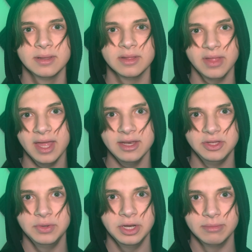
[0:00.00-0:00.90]
Then
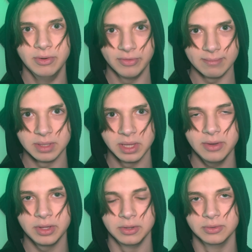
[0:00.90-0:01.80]
you hear moving
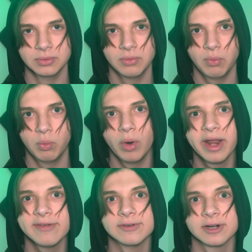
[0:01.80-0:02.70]
below you
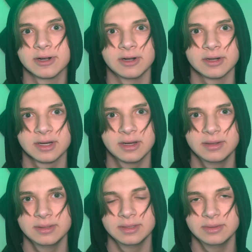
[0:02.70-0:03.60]
whatever
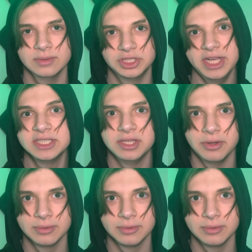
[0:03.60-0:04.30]
chased you.